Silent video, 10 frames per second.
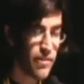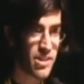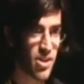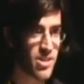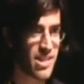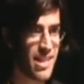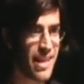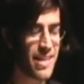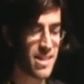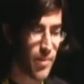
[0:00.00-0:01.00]
we start
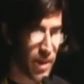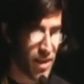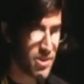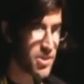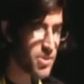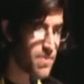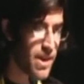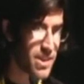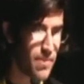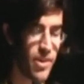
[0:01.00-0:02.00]
seeing it as someone else's
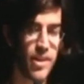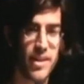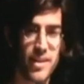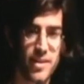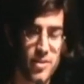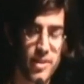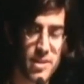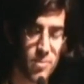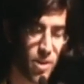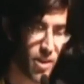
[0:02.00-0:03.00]
responsibility to do
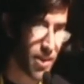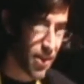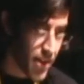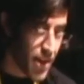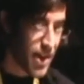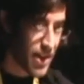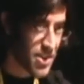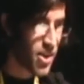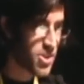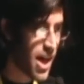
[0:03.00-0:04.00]
this work. And
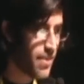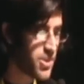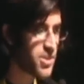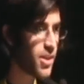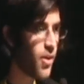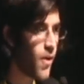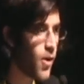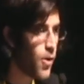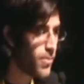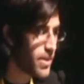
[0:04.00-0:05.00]
it's our job just to go
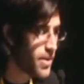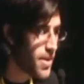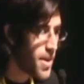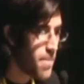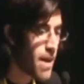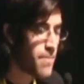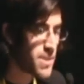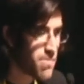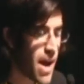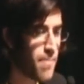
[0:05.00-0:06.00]
home, pop
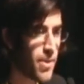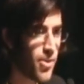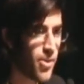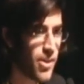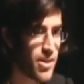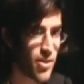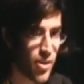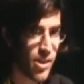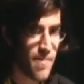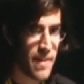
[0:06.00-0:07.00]
some popcorn, and
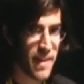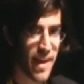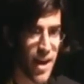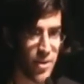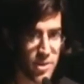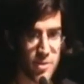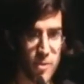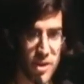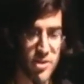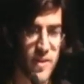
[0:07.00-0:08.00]
curl up on the couch to
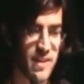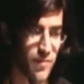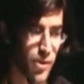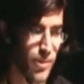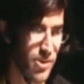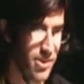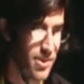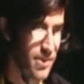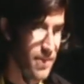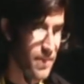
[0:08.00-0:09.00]
watch
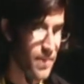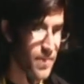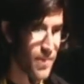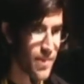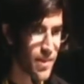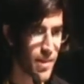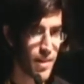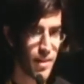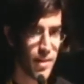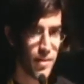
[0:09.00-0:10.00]
Transformers.
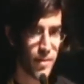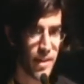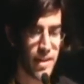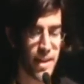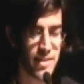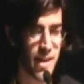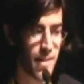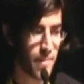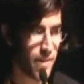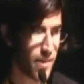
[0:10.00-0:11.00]
Well, then next
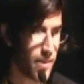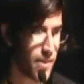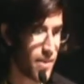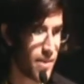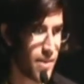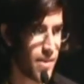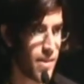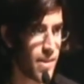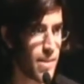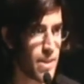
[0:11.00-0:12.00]
time,
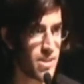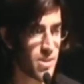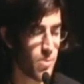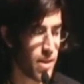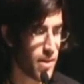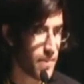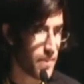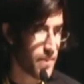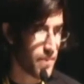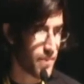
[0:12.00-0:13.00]
they might just
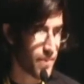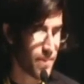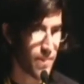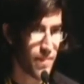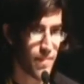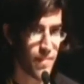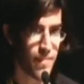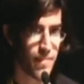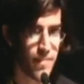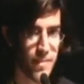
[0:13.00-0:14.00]

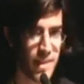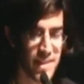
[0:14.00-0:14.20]
win.